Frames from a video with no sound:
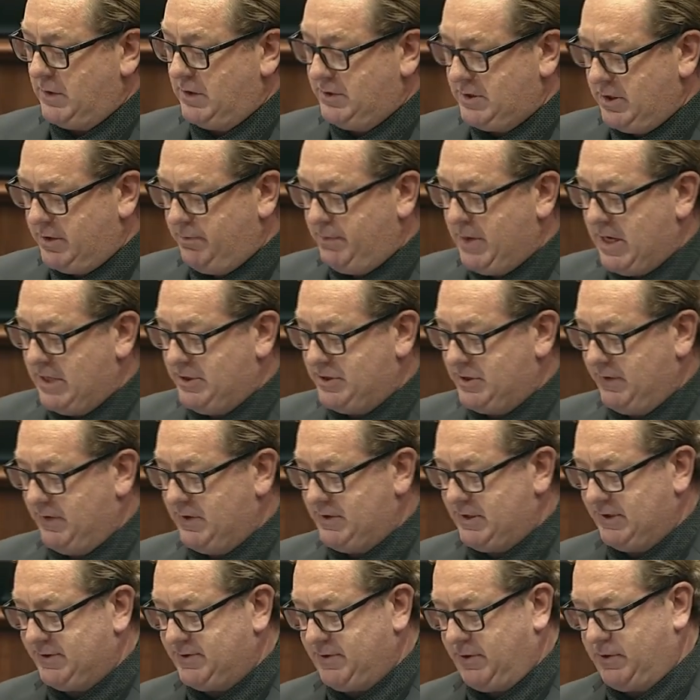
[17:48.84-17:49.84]
to the bench at the
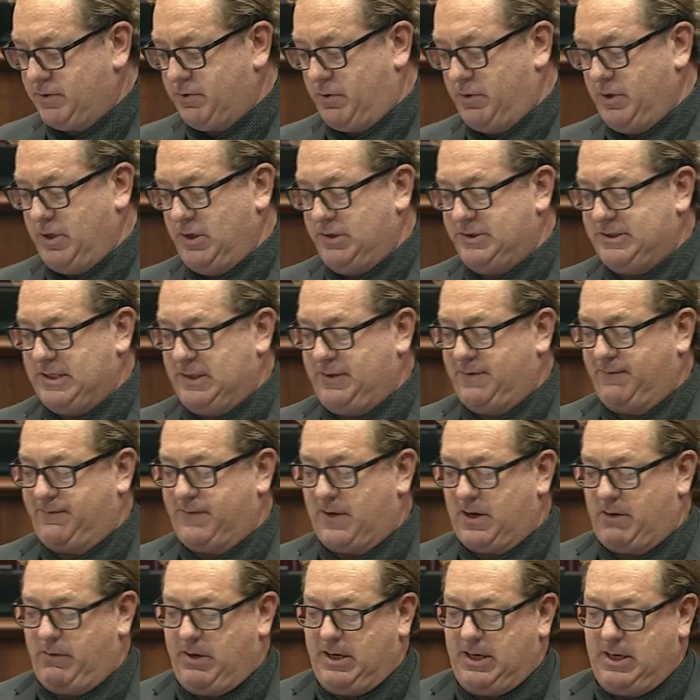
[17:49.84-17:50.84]
District Court, who said the
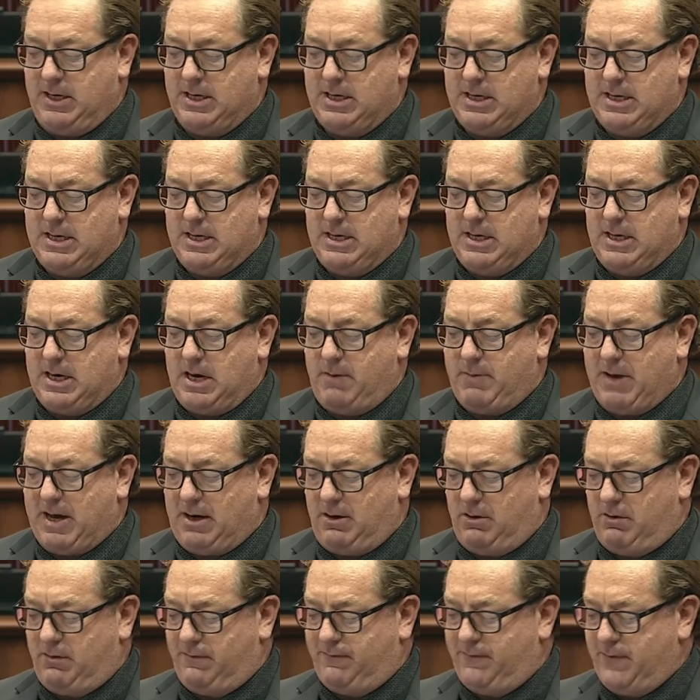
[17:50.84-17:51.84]
following about
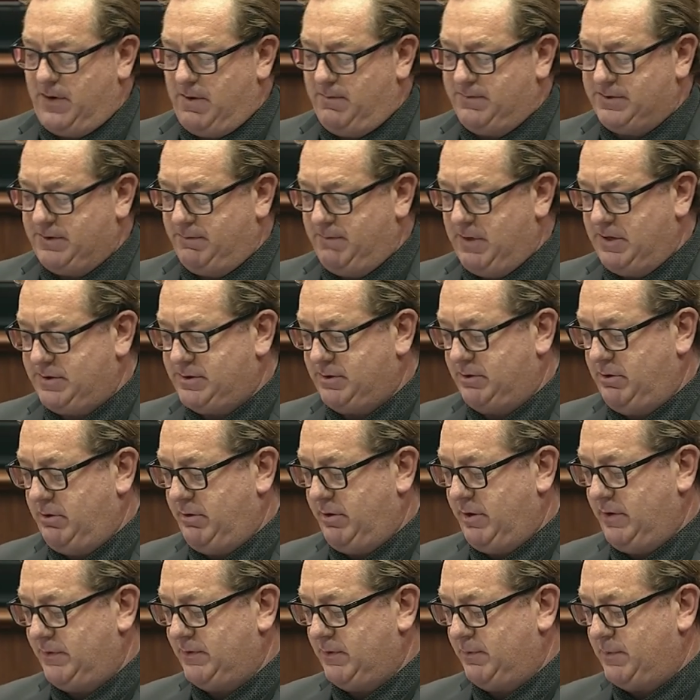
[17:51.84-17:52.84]
law firms and mental
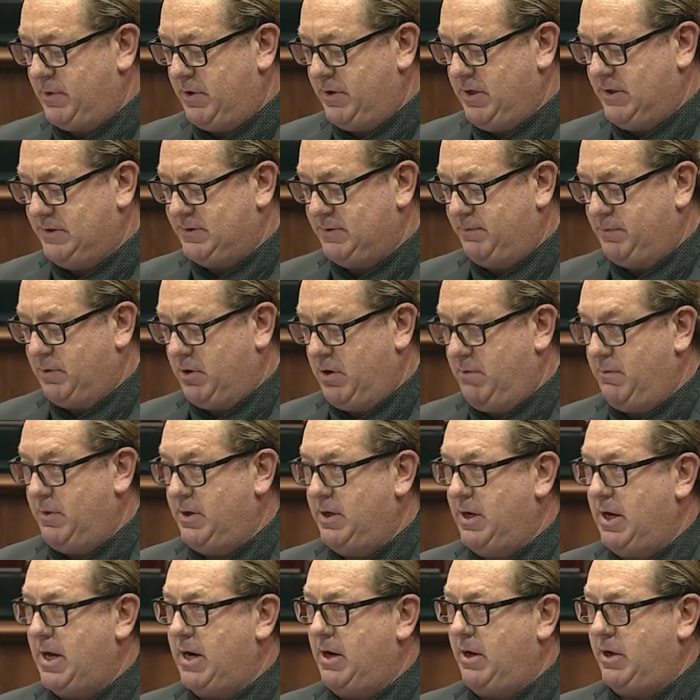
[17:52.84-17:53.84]
illness upon his
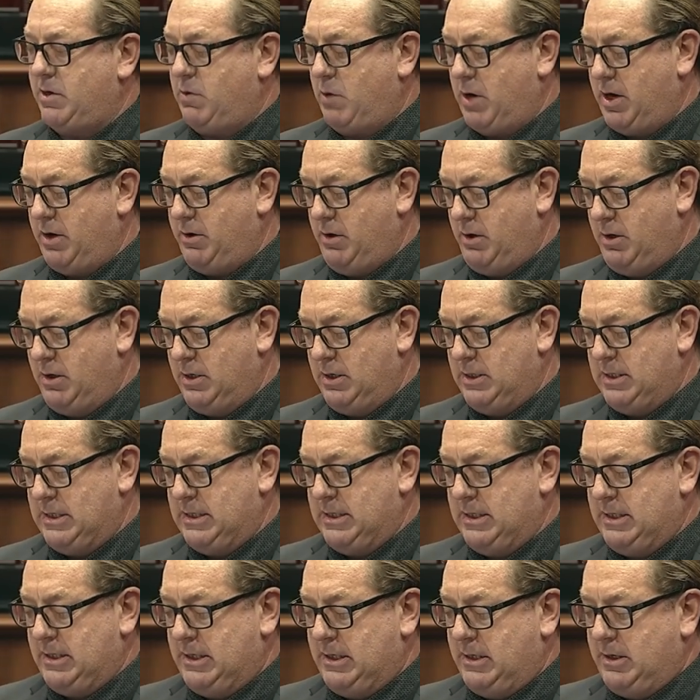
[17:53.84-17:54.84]
appointment, and I quote,
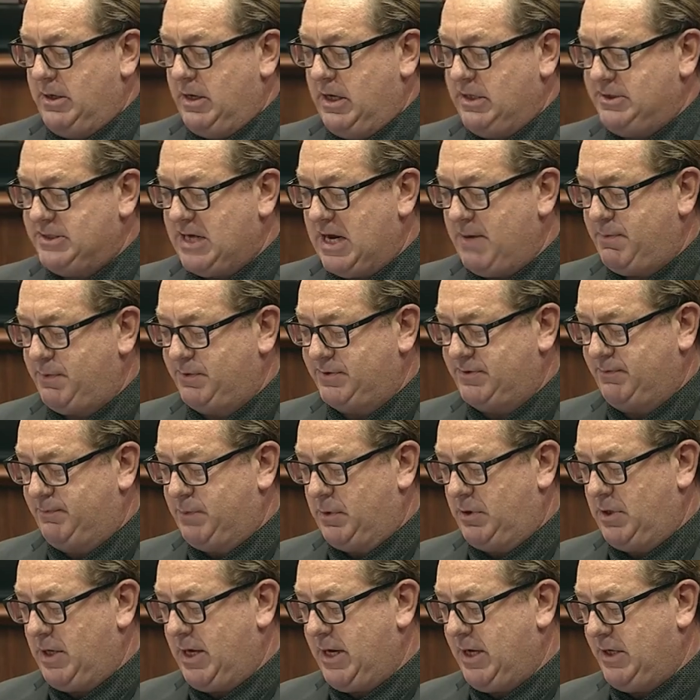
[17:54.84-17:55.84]
"Examples of
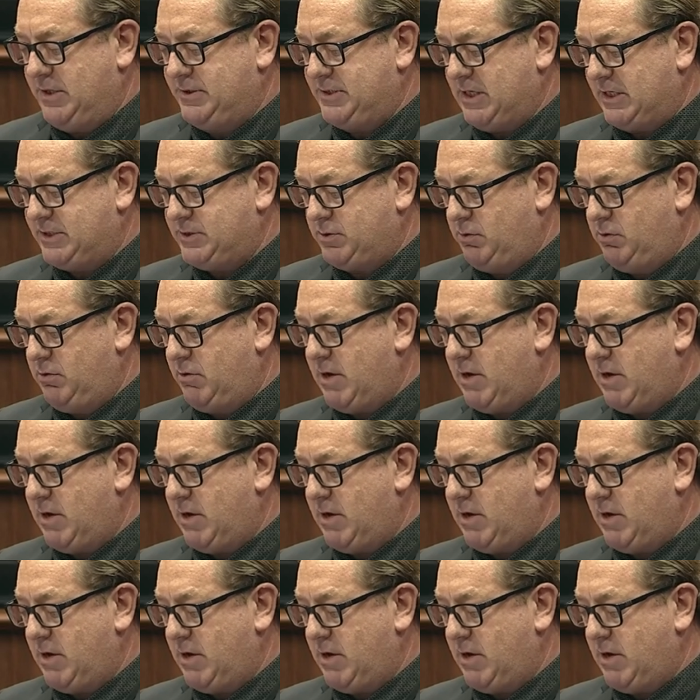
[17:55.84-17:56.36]
bullying, sexual